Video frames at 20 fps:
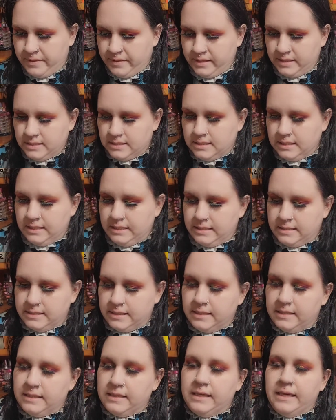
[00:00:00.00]
This
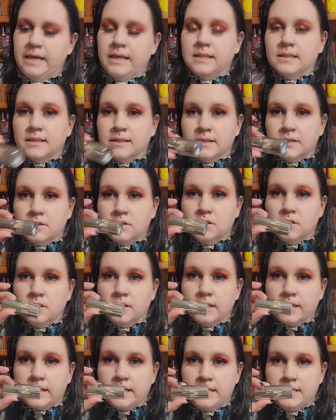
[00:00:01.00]
is the
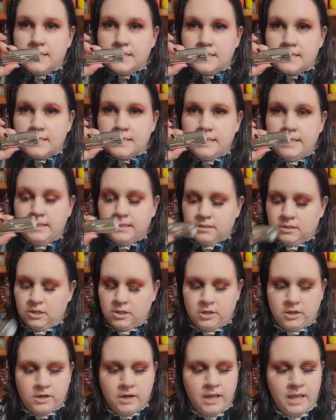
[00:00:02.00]
little
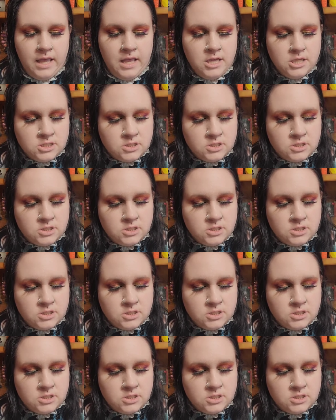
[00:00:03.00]
concealer.